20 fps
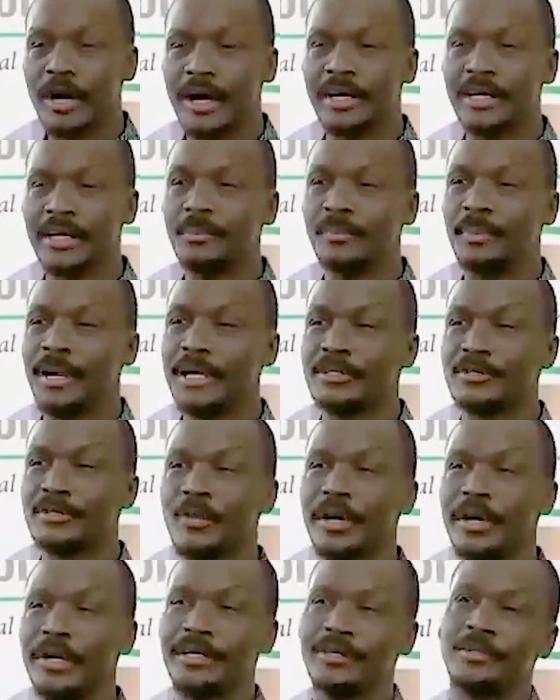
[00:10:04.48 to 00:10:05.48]
added plus
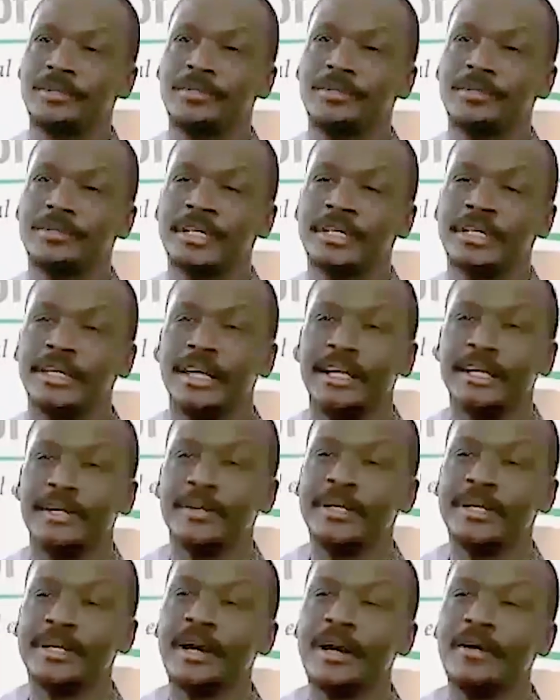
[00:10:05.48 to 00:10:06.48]
one to say that
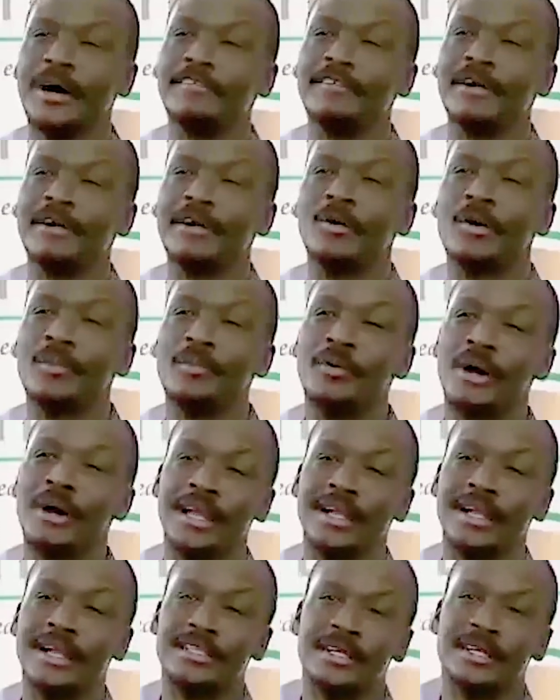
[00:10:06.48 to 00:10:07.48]
we now have a global
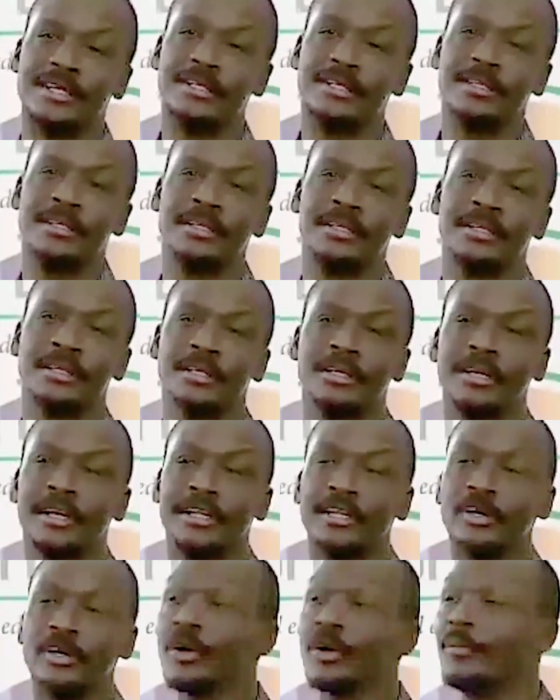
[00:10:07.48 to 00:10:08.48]
culture.
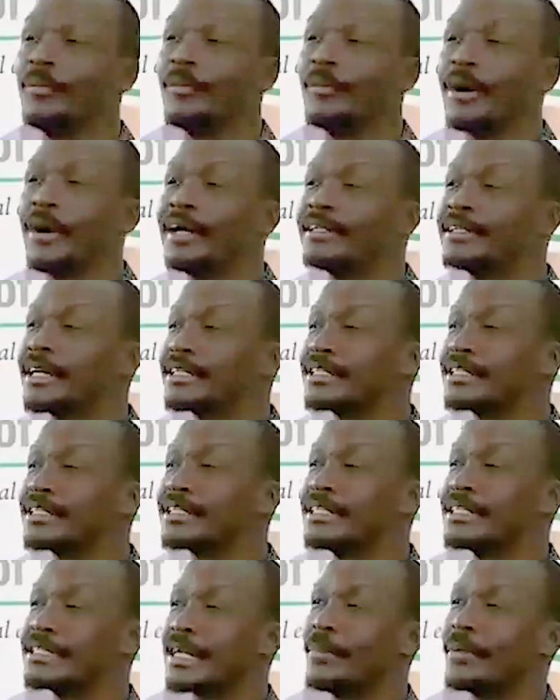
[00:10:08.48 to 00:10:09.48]
And the global culture is
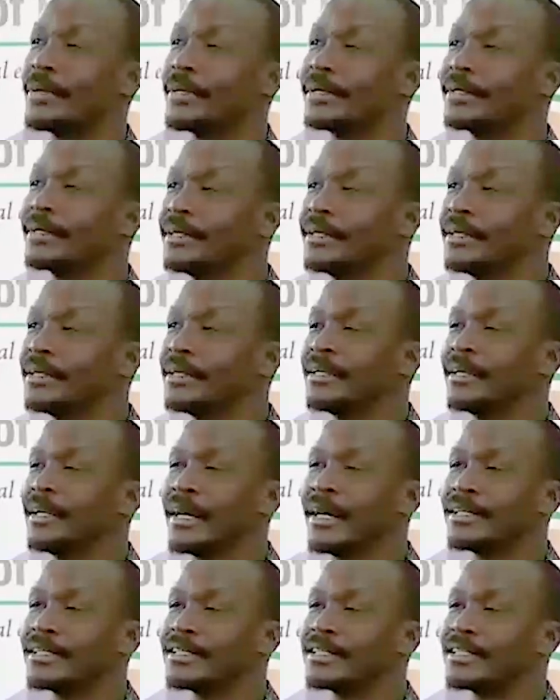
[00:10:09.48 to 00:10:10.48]
disturbing
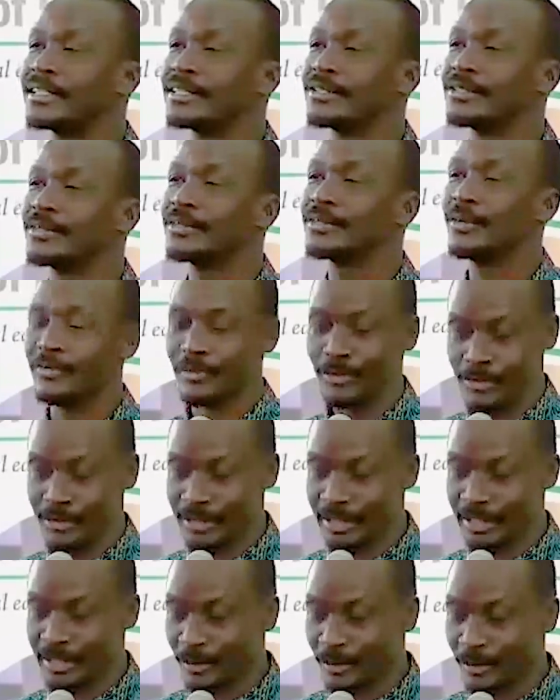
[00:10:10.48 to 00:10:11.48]
as it is
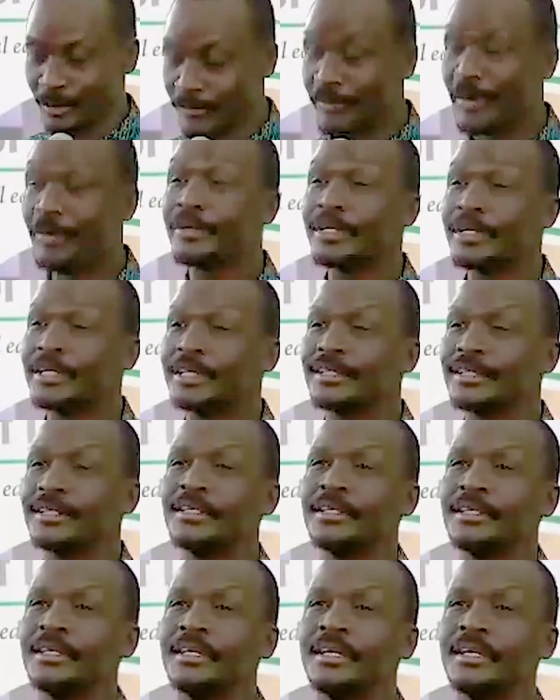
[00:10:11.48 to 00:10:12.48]
confusing and confounding.
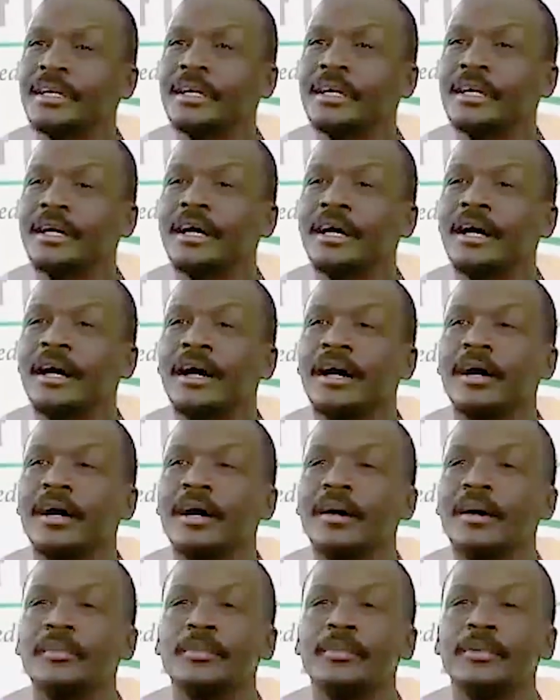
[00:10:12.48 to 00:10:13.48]

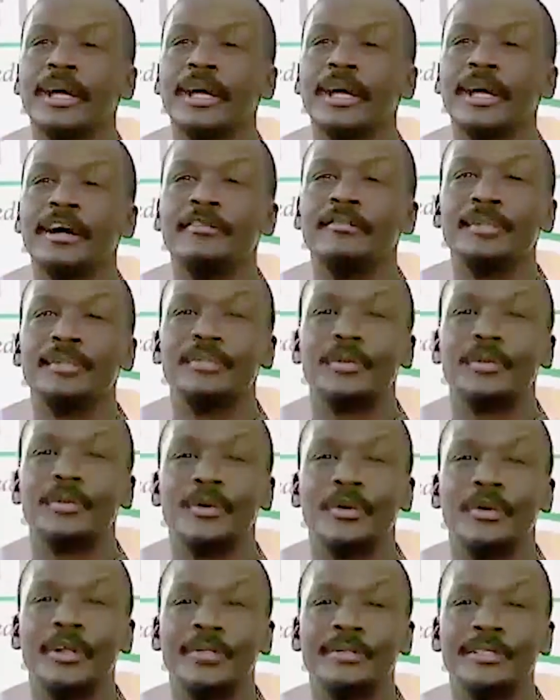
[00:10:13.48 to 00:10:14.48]
Um, we have people who
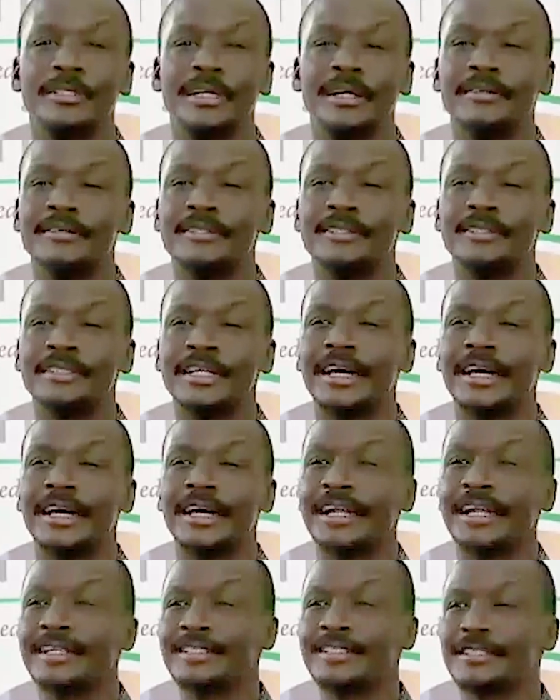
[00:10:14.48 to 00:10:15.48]
call themselves
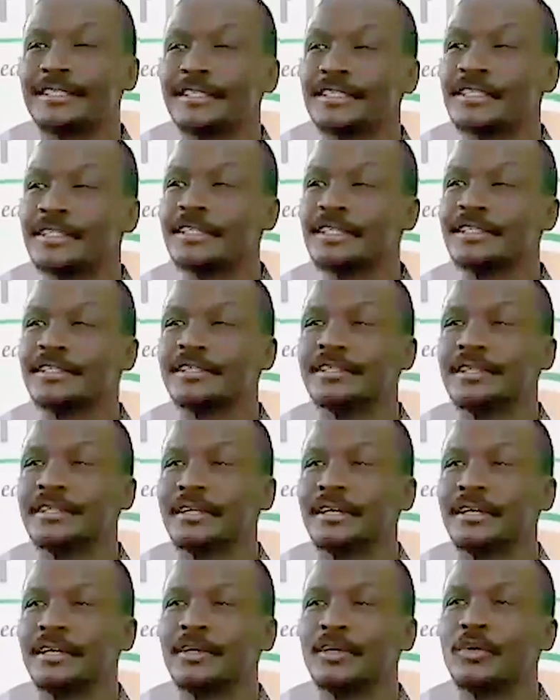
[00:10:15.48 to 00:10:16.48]
secularists, isn't it?
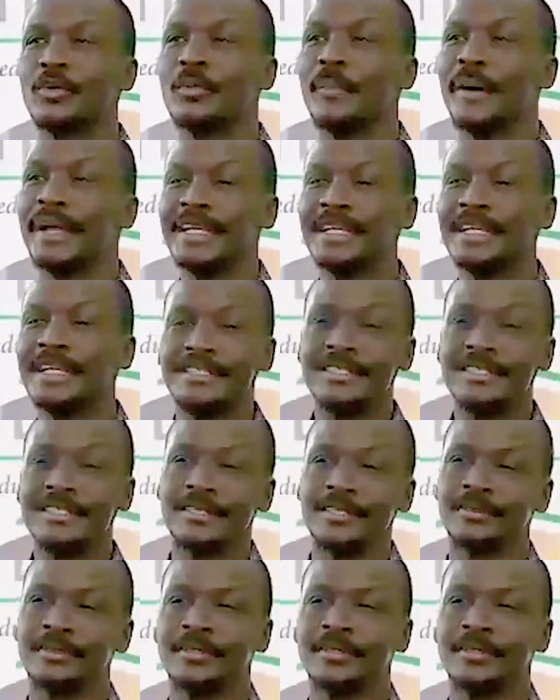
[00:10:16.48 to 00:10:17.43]
Humanists,